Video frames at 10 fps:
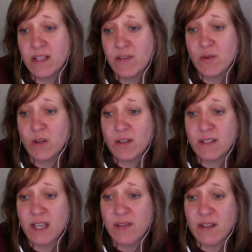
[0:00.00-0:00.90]
And if you want to
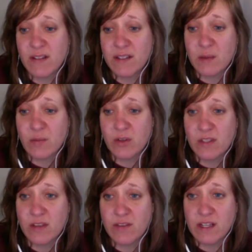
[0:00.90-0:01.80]
save it as a template, you
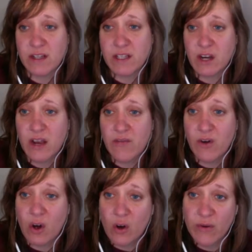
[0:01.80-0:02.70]
save it down here. I've
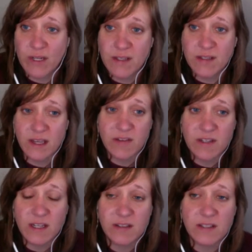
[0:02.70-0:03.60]
already saved
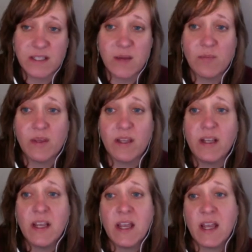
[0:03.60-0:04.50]
it as a template,
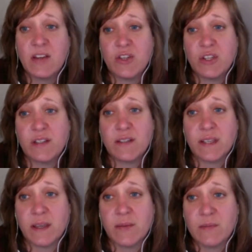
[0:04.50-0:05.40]
as you can see.